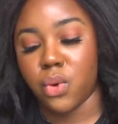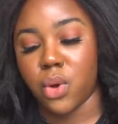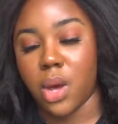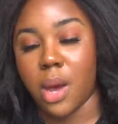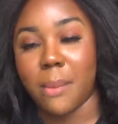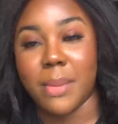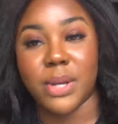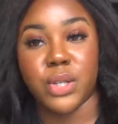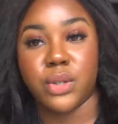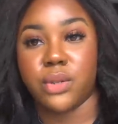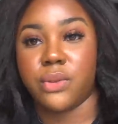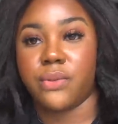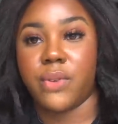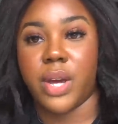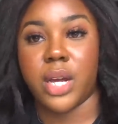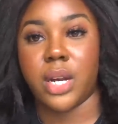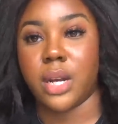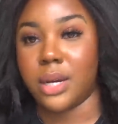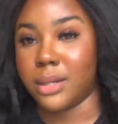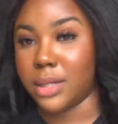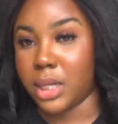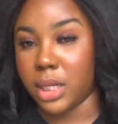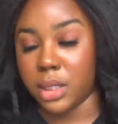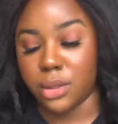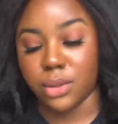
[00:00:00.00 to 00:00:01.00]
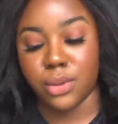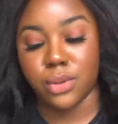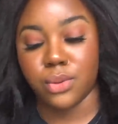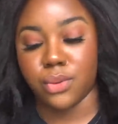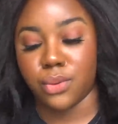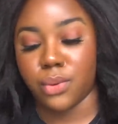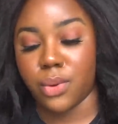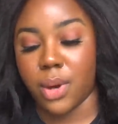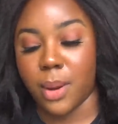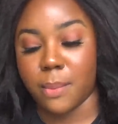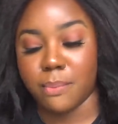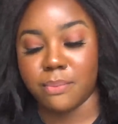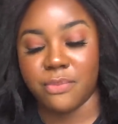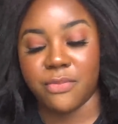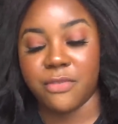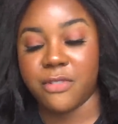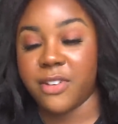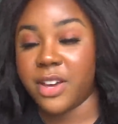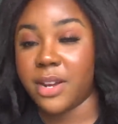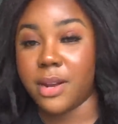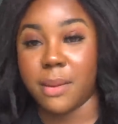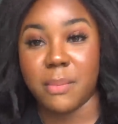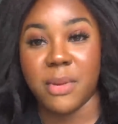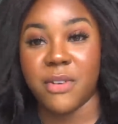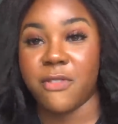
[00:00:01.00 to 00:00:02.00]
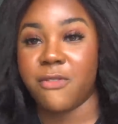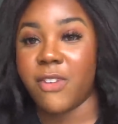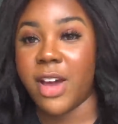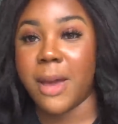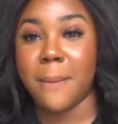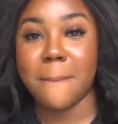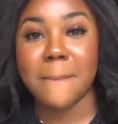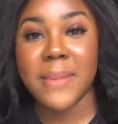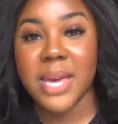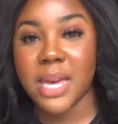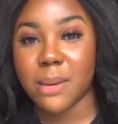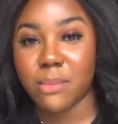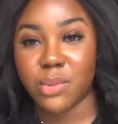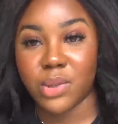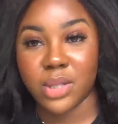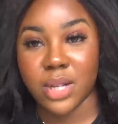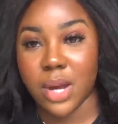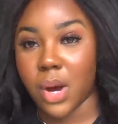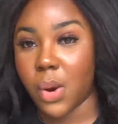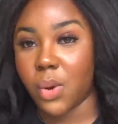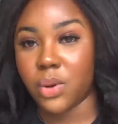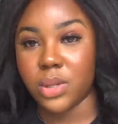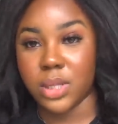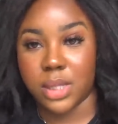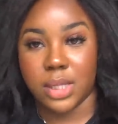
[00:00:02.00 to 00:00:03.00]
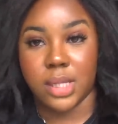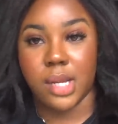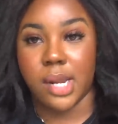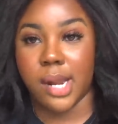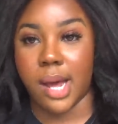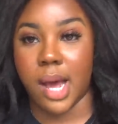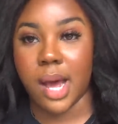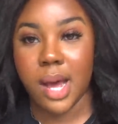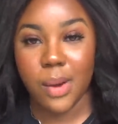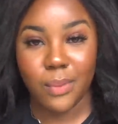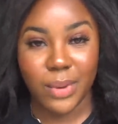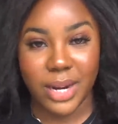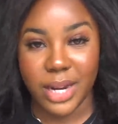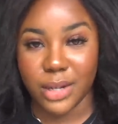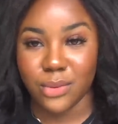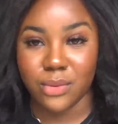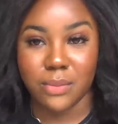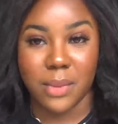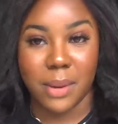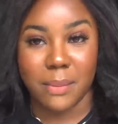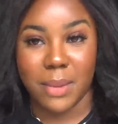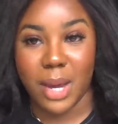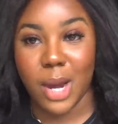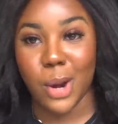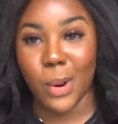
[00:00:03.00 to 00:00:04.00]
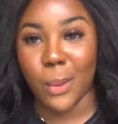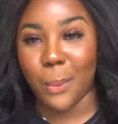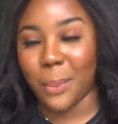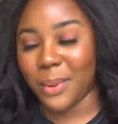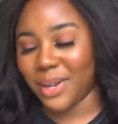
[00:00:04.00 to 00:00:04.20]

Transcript: I might just find out that you know I'm fine. I'm a fine babe without concealer when I do my makeup.